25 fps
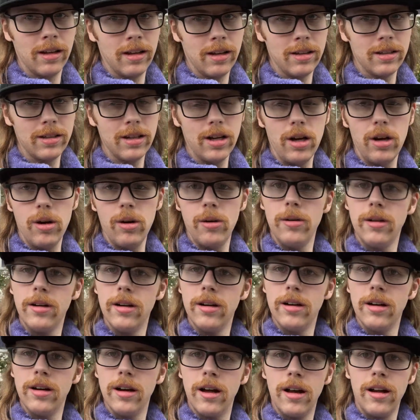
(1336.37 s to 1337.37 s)
So
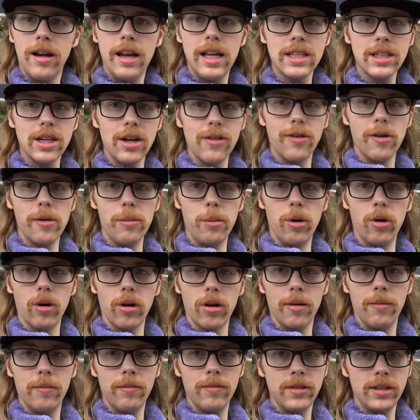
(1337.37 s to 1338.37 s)
let's go for a
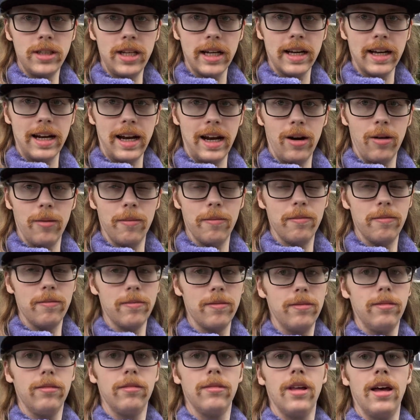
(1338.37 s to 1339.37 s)
walk, check it out,
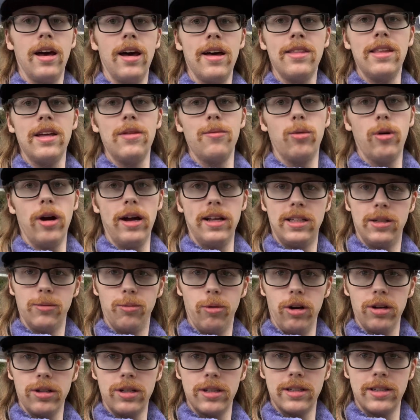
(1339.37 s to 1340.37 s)
and then we'll head to
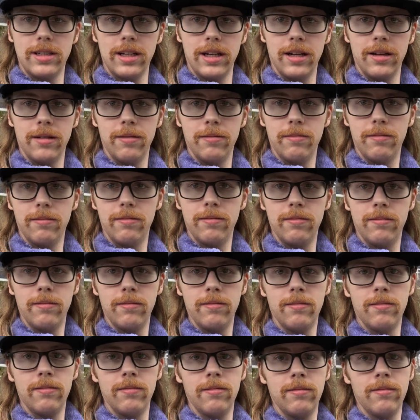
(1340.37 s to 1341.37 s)
Rochester
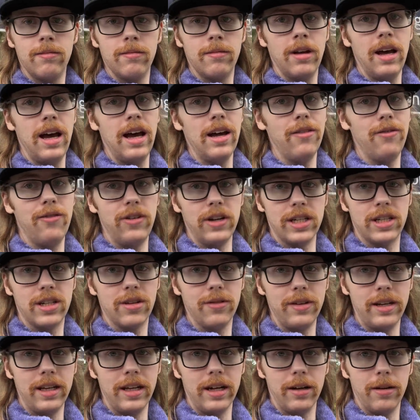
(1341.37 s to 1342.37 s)
and finish the
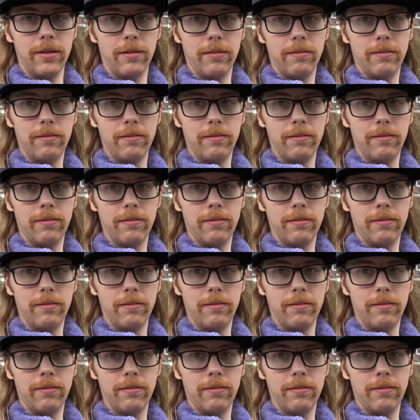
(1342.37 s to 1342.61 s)
video.